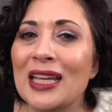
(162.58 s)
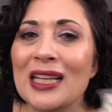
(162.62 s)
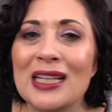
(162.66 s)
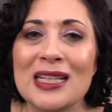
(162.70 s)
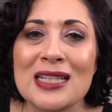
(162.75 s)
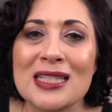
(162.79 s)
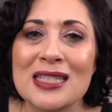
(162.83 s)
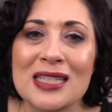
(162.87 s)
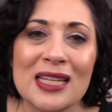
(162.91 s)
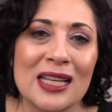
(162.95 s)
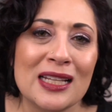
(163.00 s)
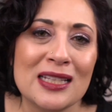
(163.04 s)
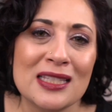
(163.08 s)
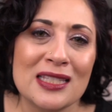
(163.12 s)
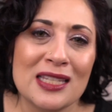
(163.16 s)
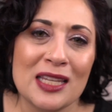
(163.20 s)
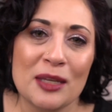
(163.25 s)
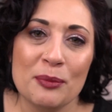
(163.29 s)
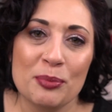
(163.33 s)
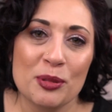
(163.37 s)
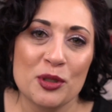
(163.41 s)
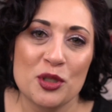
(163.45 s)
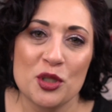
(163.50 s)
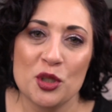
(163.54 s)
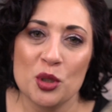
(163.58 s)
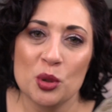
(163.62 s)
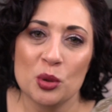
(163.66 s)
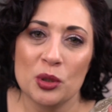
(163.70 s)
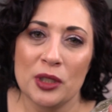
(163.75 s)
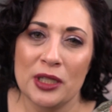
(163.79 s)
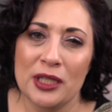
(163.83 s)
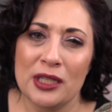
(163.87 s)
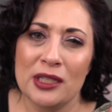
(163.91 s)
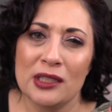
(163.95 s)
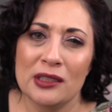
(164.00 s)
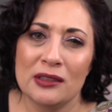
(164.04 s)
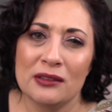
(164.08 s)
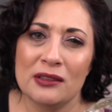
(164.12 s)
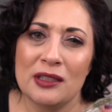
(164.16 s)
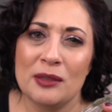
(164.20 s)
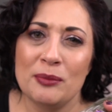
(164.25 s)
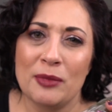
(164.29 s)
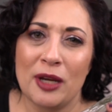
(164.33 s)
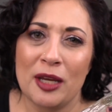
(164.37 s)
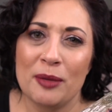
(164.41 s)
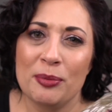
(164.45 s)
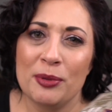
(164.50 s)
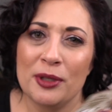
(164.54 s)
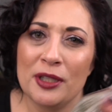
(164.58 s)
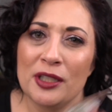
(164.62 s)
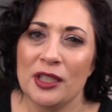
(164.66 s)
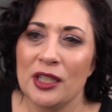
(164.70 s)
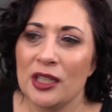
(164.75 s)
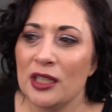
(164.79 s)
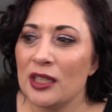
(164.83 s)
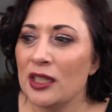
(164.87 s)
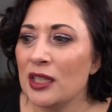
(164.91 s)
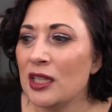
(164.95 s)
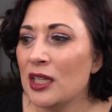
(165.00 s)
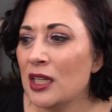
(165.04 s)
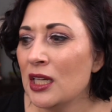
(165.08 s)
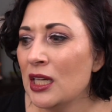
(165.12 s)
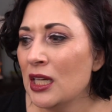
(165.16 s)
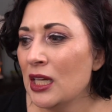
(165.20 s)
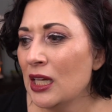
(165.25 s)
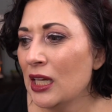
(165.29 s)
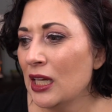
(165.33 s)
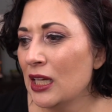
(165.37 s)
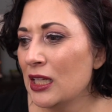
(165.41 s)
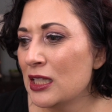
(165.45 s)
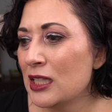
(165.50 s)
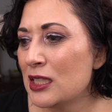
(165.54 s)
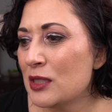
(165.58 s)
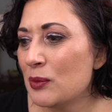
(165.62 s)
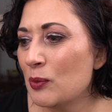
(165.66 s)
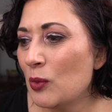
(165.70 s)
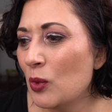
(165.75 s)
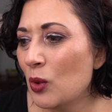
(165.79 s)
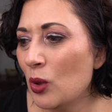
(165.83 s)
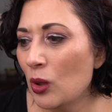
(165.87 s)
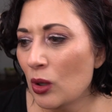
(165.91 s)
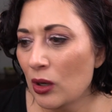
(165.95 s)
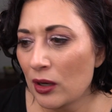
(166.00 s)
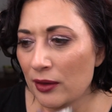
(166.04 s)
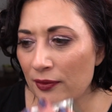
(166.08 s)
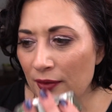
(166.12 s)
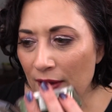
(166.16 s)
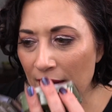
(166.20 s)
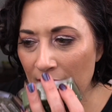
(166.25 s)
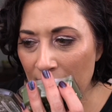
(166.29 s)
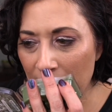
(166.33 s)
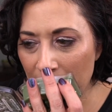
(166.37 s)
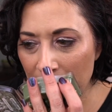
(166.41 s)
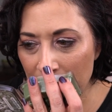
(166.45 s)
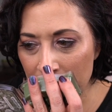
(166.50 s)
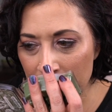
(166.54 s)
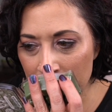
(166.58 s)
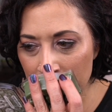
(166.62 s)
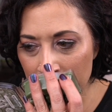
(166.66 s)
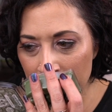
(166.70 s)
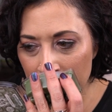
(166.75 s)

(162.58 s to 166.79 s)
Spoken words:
incensey patchouli, in my opinion. It's more of the